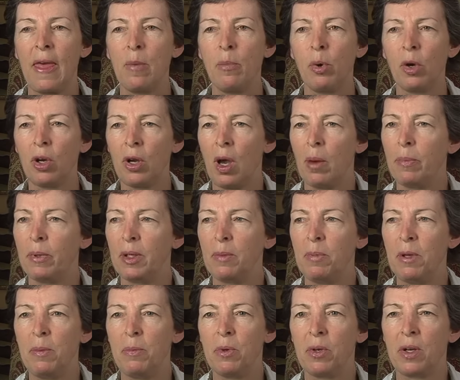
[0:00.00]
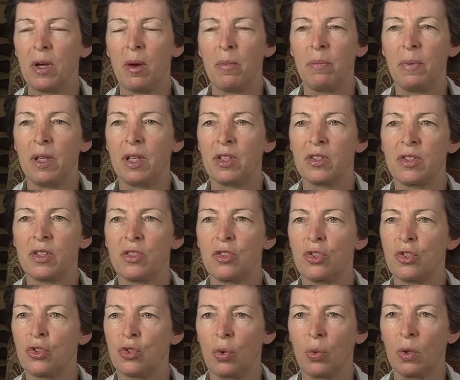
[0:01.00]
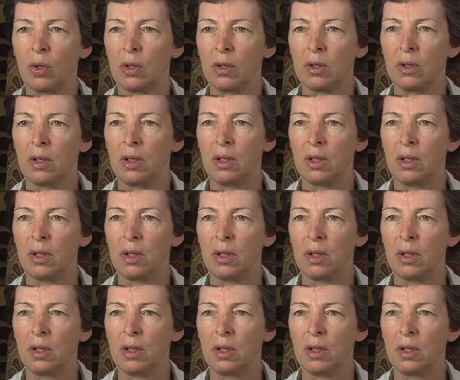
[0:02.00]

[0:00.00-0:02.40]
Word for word: More commonly, people come because it's sore,